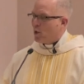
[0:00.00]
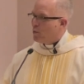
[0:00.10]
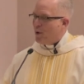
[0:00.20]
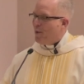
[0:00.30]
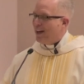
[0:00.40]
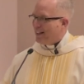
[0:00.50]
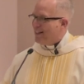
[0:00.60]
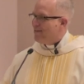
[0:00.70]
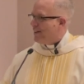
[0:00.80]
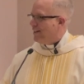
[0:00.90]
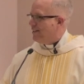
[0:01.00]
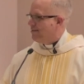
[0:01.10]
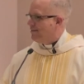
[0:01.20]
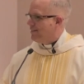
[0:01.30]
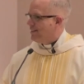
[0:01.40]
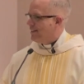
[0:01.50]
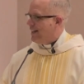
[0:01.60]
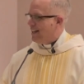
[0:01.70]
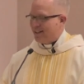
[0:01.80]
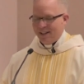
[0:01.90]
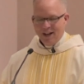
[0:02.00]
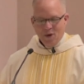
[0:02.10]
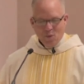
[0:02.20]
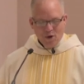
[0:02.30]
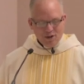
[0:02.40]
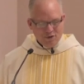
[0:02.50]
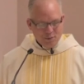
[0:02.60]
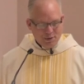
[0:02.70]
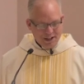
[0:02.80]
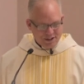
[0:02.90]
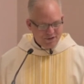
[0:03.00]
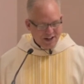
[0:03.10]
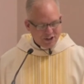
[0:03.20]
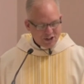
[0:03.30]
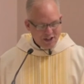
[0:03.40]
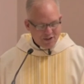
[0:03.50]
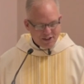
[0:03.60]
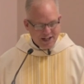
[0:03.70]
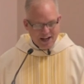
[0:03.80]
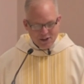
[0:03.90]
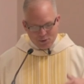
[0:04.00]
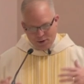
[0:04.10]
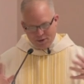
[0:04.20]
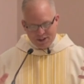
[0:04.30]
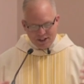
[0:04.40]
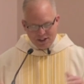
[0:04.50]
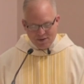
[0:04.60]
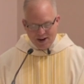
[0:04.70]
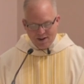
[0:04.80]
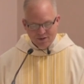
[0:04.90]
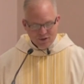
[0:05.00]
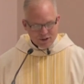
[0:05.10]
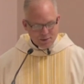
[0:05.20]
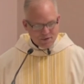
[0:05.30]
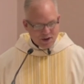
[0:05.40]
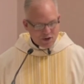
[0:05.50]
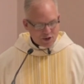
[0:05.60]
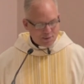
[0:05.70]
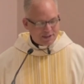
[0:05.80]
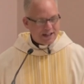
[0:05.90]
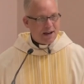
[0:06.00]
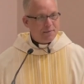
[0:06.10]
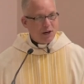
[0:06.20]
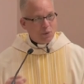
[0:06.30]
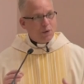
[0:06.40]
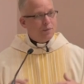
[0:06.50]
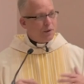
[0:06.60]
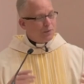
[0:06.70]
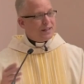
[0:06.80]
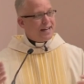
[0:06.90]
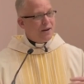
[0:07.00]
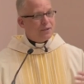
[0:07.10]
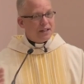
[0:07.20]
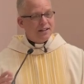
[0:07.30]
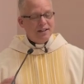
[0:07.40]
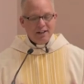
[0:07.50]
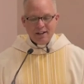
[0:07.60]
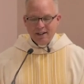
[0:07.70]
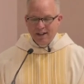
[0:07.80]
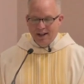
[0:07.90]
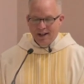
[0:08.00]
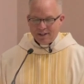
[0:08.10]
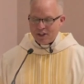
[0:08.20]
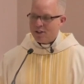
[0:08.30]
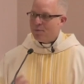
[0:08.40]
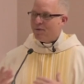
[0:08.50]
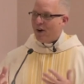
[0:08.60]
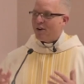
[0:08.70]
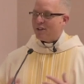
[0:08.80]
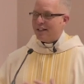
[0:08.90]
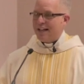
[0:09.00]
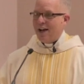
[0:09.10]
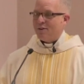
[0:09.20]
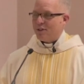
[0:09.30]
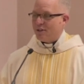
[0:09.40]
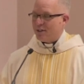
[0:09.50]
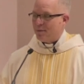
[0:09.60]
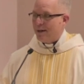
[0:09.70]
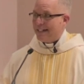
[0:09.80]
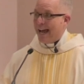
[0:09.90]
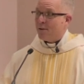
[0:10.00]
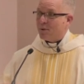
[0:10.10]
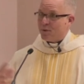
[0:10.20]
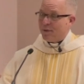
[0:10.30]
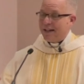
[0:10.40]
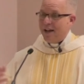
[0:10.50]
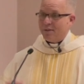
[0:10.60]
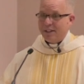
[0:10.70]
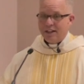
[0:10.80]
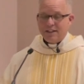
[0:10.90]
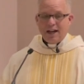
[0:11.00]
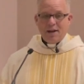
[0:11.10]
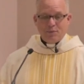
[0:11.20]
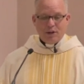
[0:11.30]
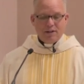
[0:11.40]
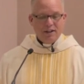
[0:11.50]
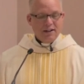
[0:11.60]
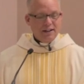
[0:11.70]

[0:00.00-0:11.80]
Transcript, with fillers: a world we want to live in. That's a, a, wonderful place. In fact, just the other day, as we were sitting around for some of our Christmas time here, we were recounting uh, just some various encounters. And my dad was recounting a time where